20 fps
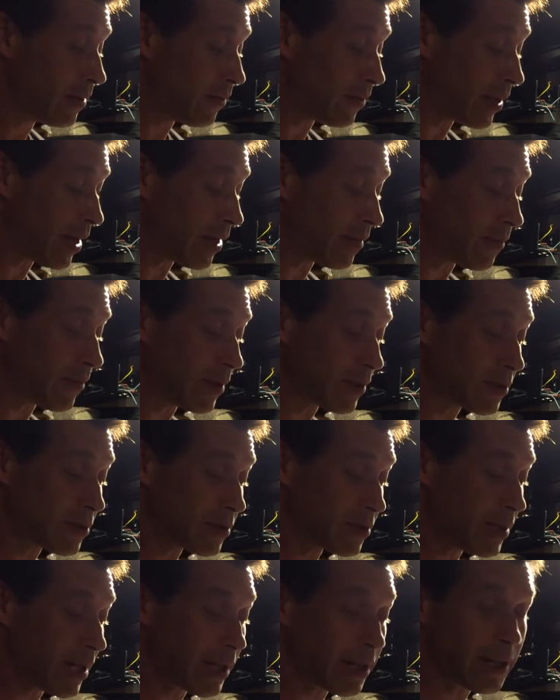the
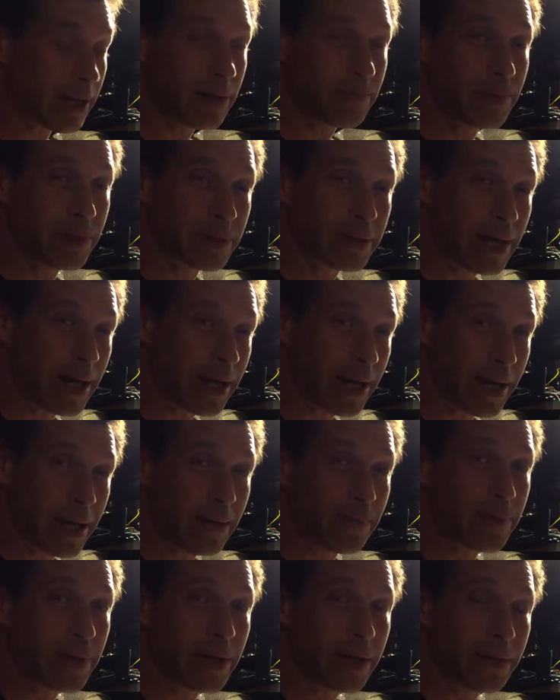second I put that
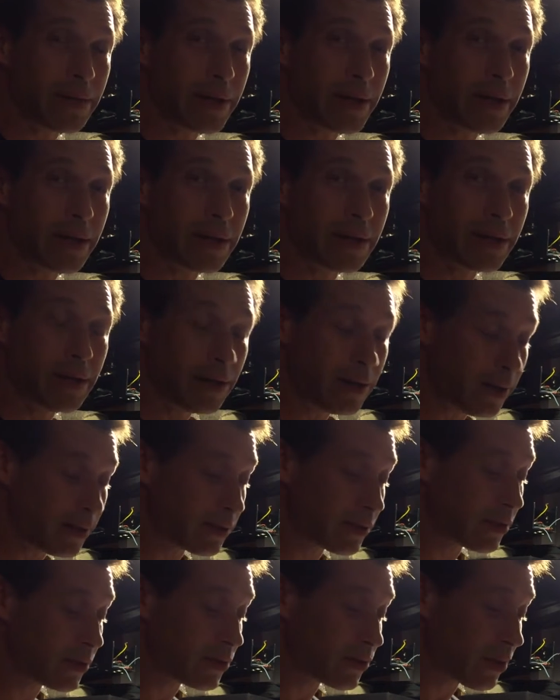amp on there,
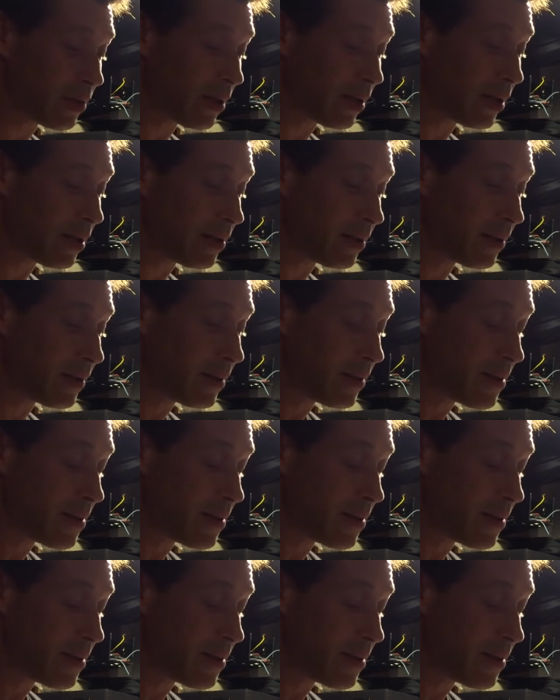under draw,